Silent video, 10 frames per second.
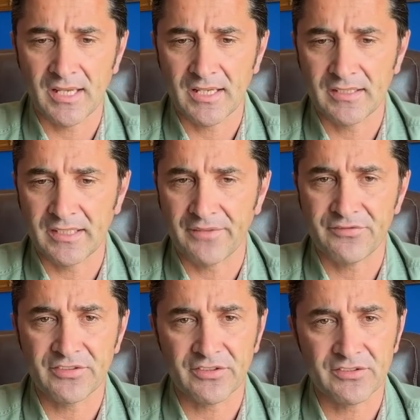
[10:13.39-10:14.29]
and the
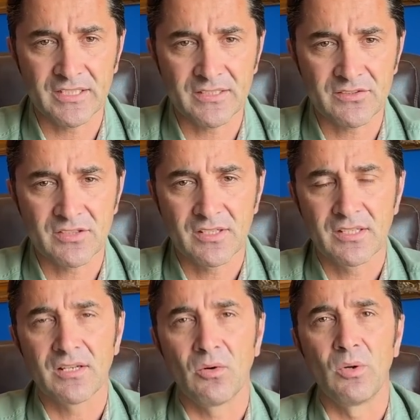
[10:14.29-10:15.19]
F-16s
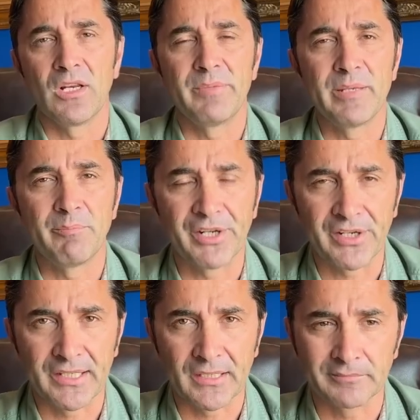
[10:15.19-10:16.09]
will be
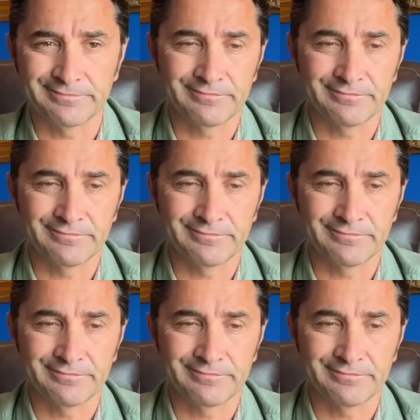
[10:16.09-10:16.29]
burning.